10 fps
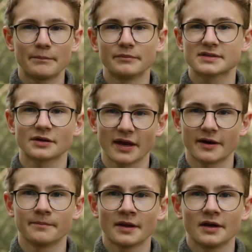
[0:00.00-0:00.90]
So yeah,
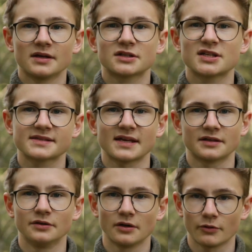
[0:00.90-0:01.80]
just that
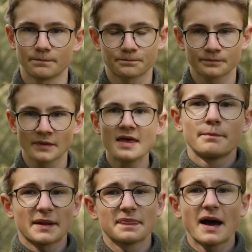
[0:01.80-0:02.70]
you know.
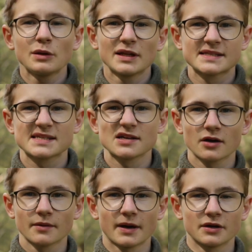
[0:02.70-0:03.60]
But now let's
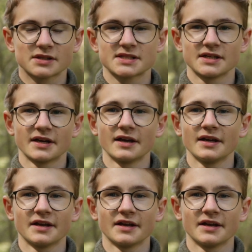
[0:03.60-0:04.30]
talk about the